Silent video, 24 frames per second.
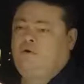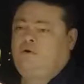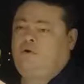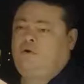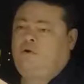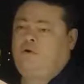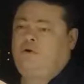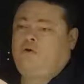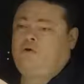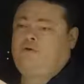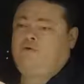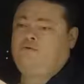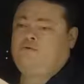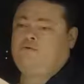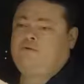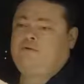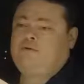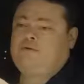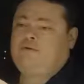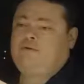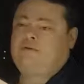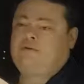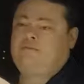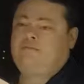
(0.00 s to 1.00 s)

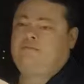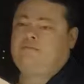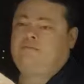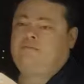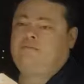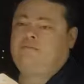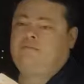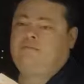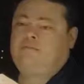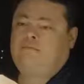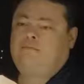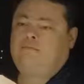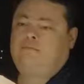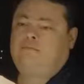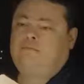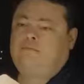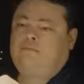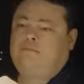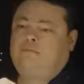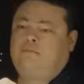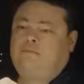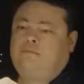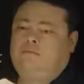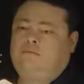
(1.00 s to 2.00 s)
close
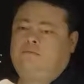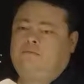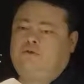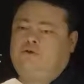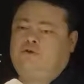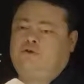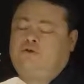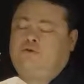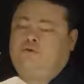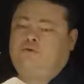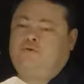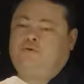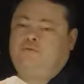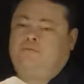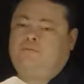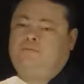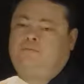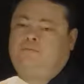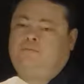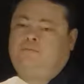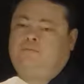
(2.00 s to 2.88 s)
to,